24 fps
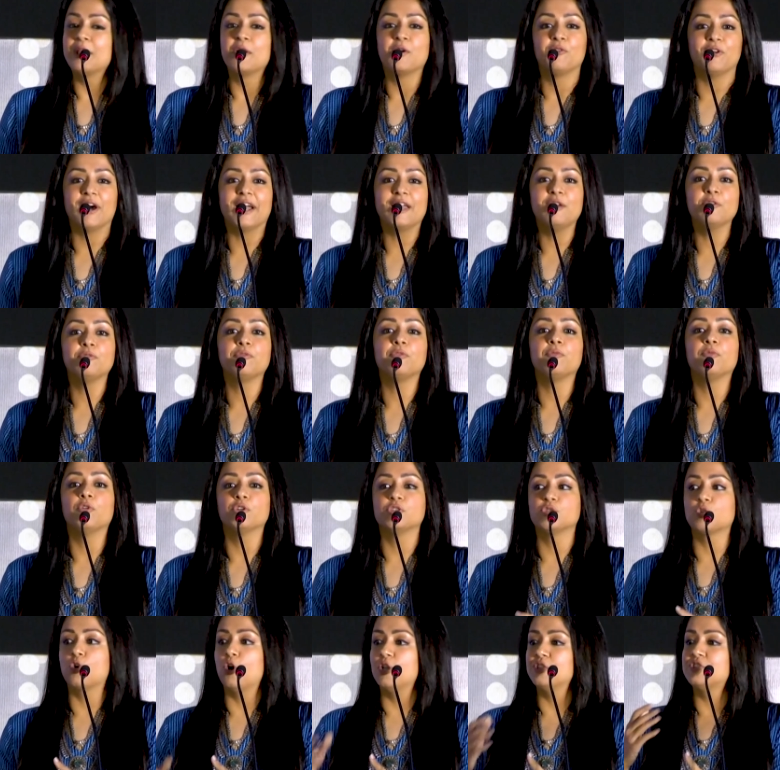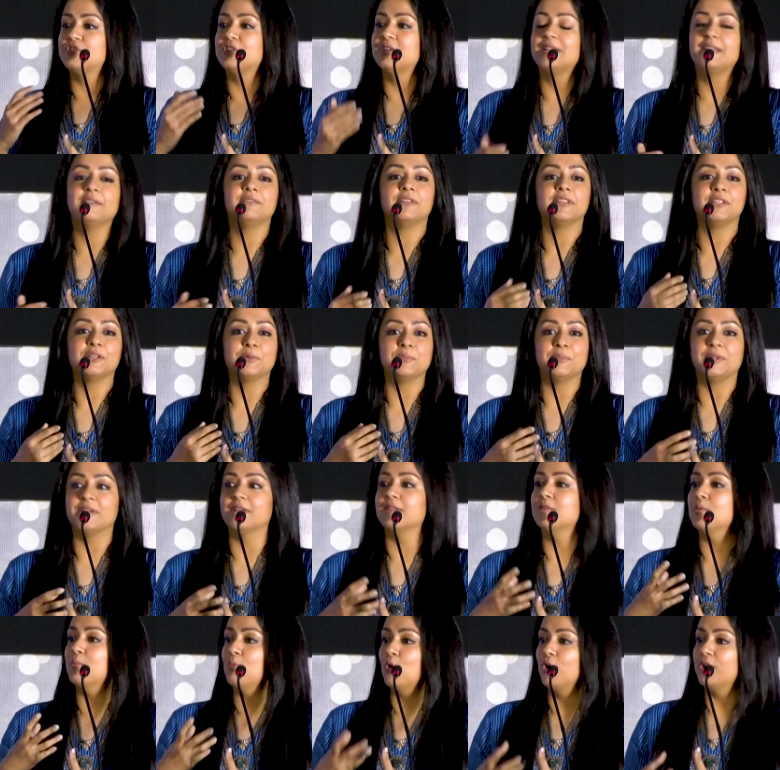wife was constantly with him near
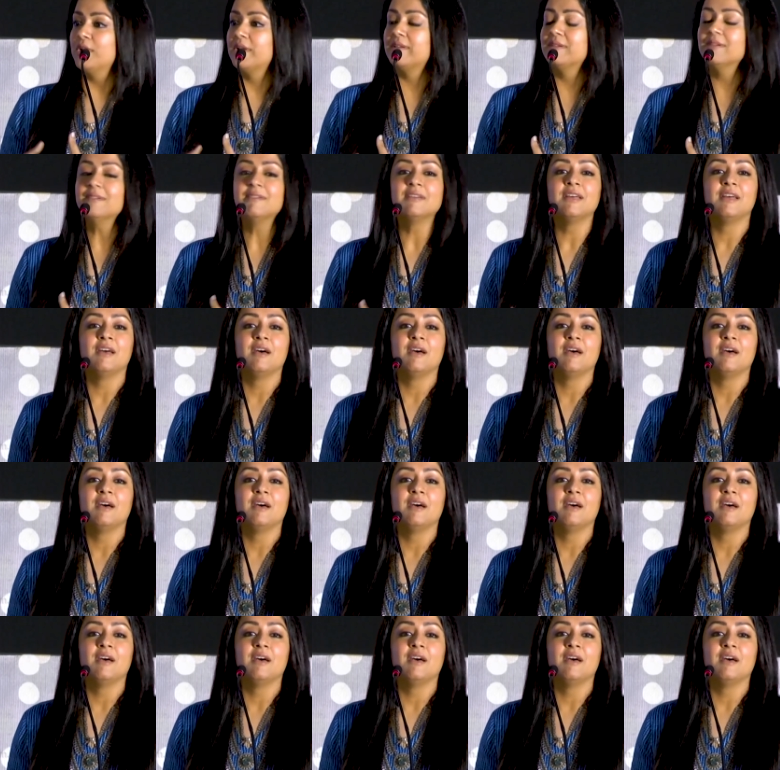the monitor.